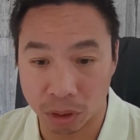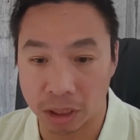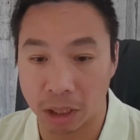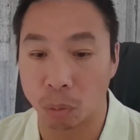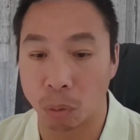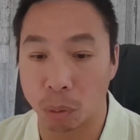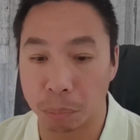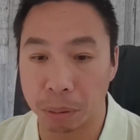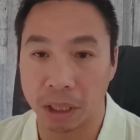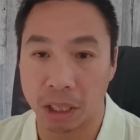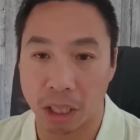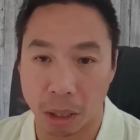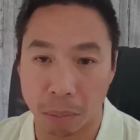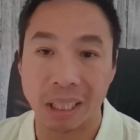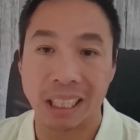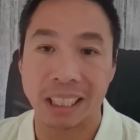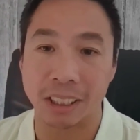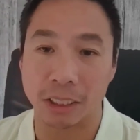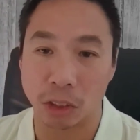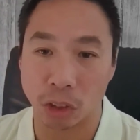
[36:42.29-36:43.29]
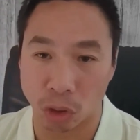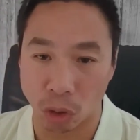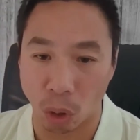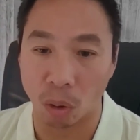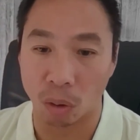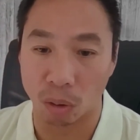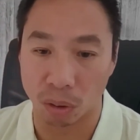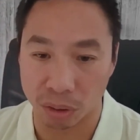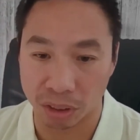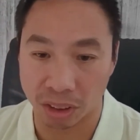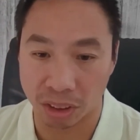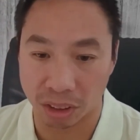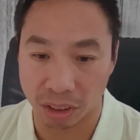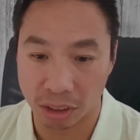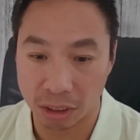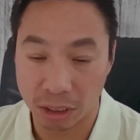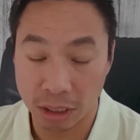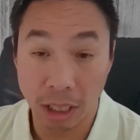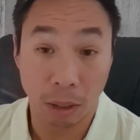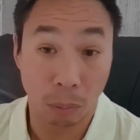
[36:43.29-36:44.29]
they will become installers.
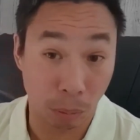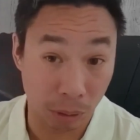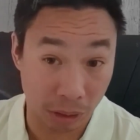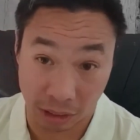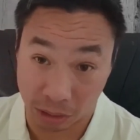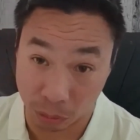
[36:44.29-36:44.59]
We still